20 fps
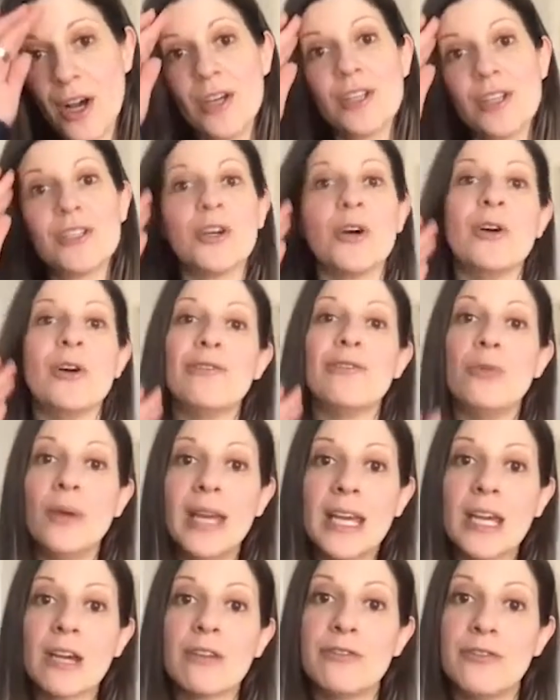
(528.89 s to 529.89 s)
So if we
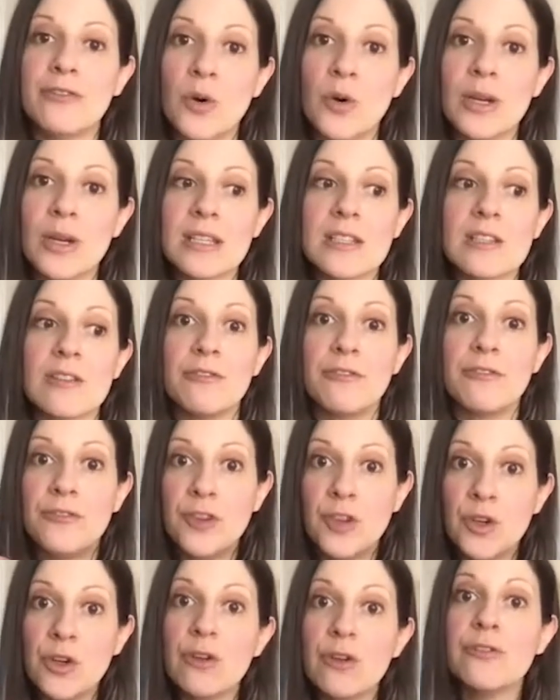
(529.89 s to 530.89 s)
could focus
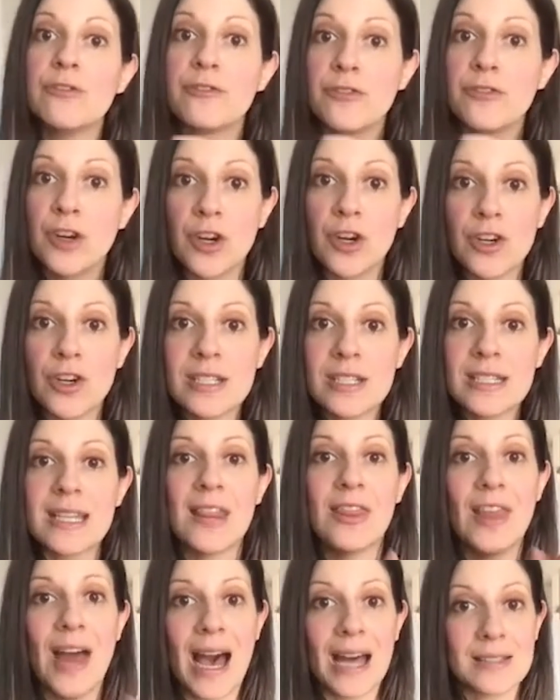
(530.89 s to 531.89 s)
food first,
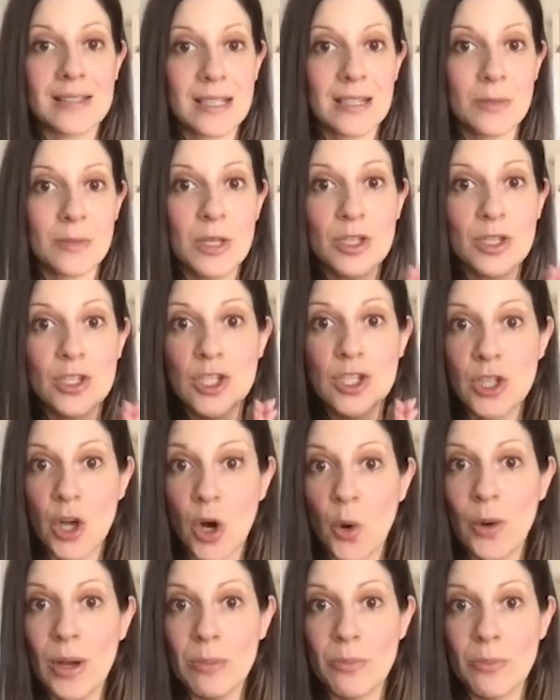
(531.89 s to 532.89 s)
that's going to be
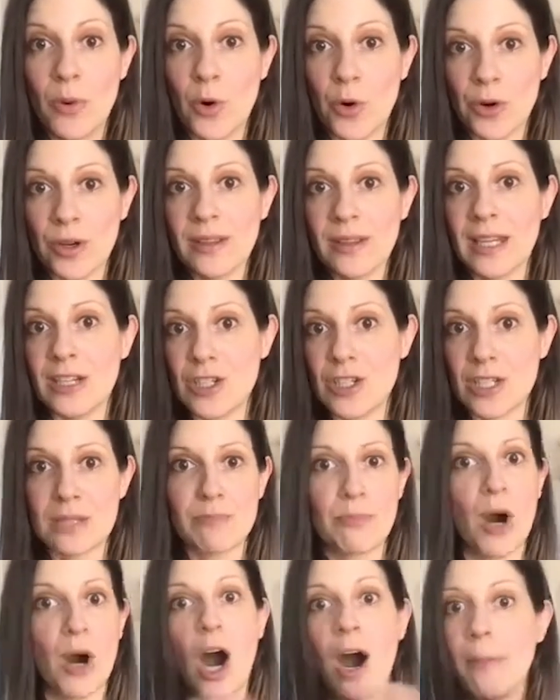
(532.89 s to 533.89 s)
so important than just
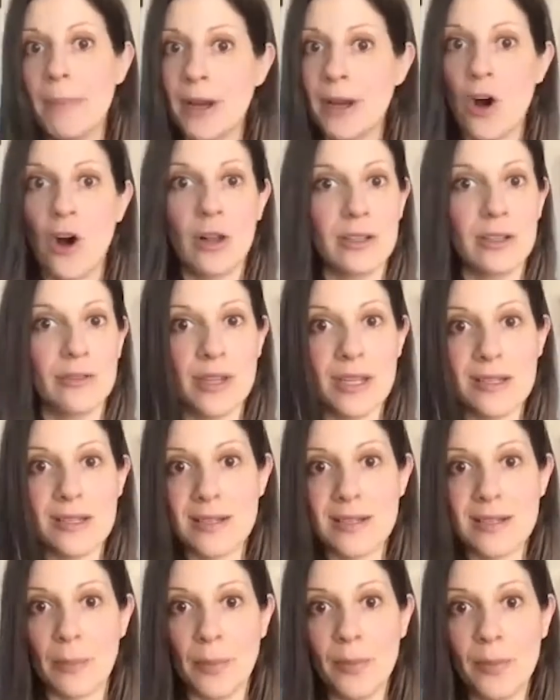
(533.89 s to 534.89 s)
popping all of these
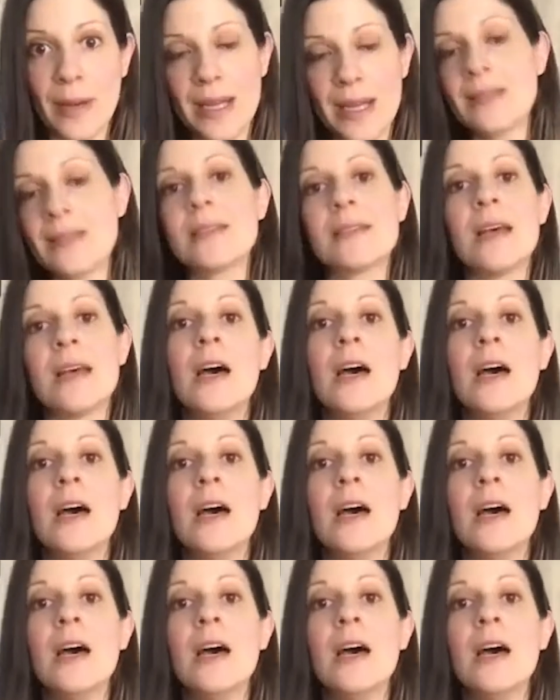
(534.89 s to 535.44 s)
supplements.